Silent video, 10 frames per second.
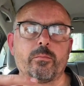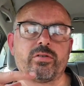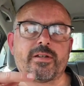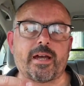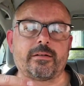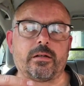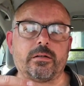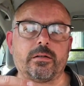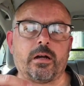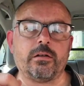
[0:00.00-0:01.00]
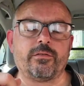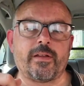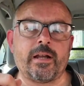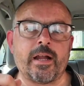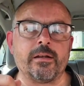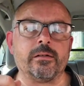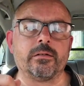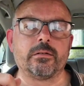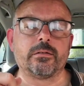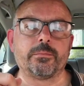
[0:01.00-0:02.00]
protector over that
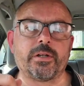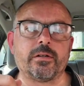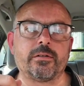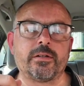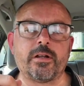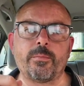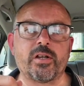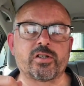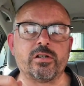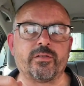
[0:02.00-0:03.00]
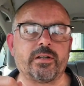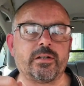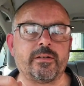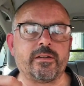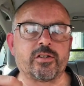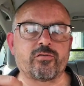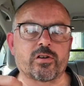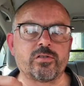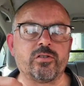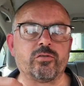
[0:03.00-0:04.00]
lens? Because there's no mention of it in the
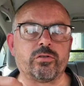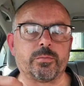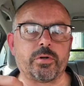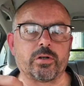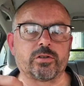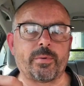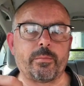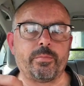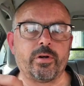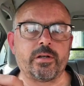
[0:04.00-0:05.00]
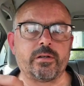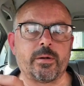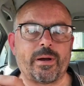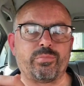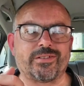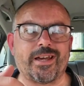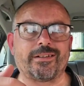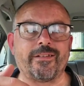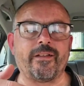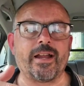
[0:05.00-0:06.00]
instructions or on the box about
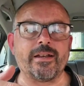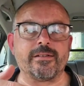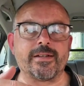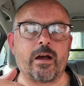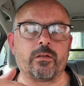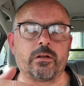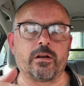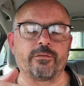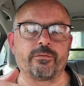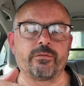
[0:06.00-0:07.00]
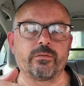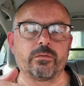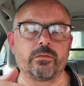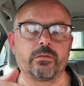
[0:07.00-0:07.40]
protecting the lens now that I've